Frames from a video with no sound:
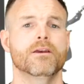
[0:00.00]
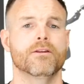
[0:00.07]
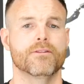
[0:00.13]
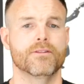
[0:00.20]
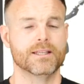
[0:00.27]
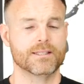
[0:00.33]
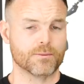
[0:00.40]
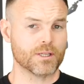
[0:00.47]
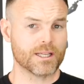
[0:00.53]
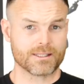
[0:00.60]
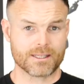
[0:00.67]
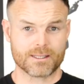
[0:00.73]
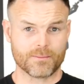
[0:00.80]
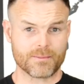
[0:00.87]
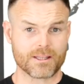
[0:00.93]
This
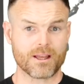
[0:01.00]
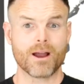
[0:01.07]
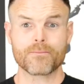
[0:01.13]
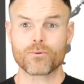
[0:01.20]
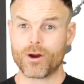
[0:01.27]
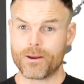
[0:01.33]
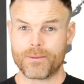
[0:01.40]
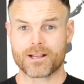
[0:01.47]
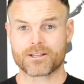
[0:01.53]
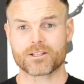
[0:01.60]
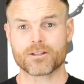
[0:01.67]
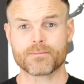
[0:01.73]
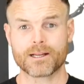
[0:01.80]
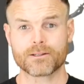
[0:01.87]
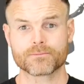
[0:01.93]
subject is something that I'm quite
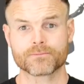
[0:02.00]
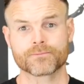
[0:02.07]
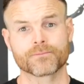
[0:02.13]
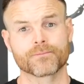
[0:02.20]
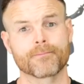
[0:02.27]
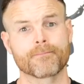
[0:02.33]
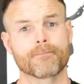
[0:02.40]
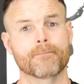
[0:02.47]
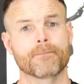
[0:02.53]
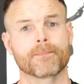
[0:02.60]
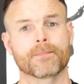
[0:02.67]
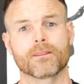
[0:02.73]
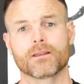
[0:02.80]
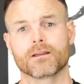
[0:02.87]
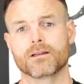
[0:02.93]
passionate about.
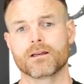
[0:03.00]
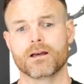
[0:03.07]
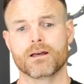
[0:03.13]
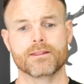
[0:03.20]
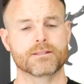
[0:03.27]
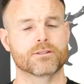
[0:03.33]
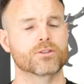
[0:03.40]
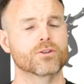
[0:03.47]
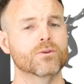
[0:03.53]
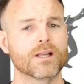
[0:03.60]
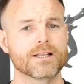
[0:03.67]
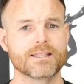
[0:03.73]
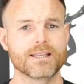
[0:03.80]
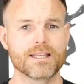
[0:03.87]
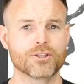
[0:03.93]
There's a school
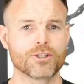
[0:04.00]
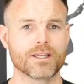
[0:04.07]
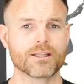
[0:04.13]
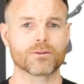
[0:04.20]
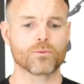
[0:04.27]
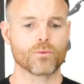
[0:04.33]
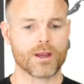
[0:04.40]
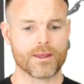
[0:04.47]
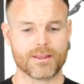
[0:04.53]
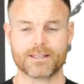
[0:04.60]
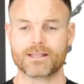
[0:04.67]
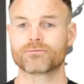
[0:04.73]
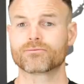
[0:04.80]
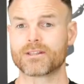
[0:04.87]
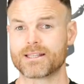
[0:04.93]
I teach in where
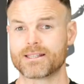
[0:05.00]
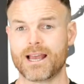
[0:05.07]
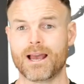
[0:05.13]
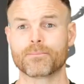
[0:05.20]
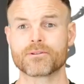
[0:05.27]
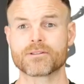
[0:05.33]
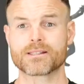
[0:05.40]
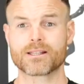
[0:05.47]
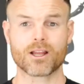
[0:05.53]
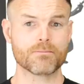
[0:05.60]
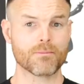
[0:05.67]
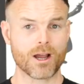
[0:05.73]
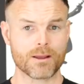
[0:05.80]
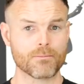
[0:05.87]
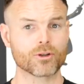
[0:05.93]
this happens, and
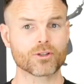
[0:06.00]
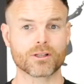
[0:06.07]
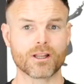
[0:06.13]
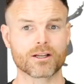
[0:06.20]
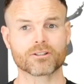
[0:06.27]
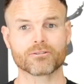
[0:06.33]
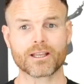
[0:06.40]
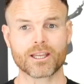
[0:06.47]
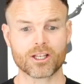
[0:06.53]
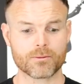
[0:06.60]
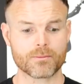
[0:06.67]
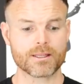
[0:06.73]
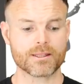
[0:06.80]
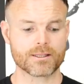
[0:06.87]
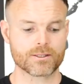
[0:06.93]
I model our
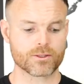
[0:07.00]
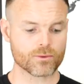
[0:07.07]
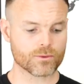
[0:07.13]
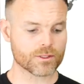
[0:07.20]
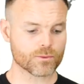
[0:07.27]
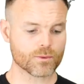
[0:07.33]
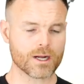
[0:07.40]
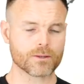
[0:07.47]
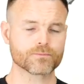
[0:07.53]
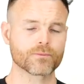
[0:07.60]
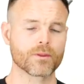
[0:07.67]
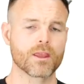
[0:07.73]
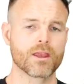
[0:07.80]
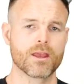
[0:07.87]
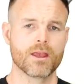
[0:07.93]
curriculum in this school as well.
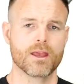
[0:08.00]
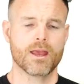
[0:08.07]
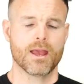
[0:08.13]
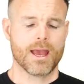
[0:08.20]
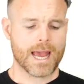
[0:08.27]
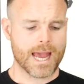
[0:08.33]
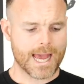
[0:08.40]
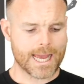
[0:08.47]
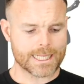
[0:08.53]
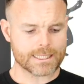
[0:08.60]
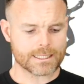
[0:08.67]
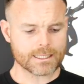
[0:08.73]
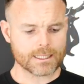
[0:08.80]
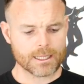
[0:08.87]
And